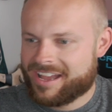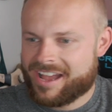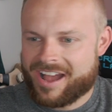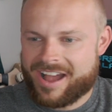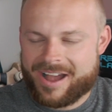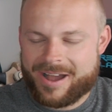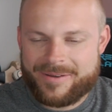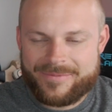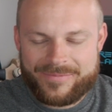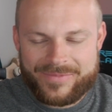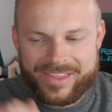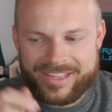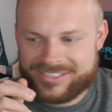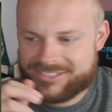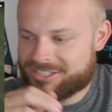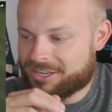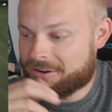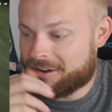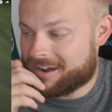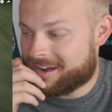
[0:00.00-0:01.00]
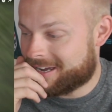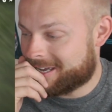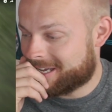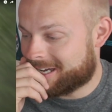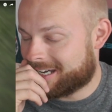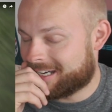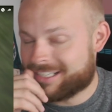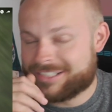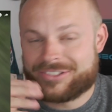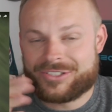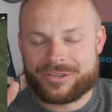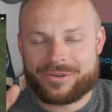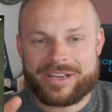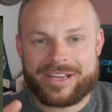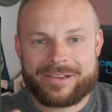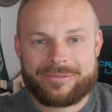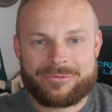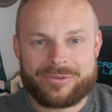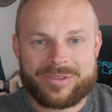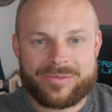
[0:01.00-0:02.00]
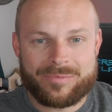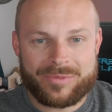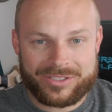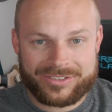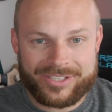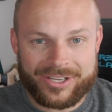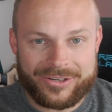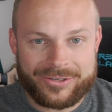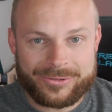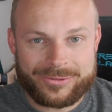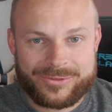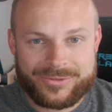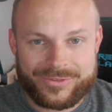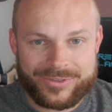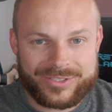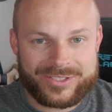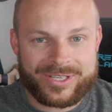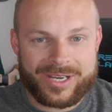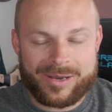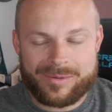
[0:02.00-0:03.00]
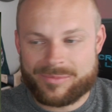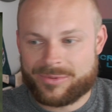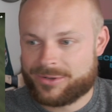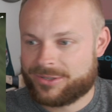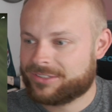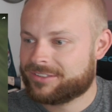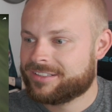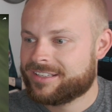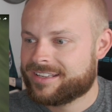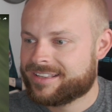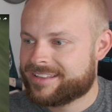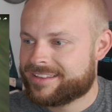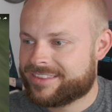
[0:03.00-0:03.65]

Um, so I I do it with McDonald's, for example.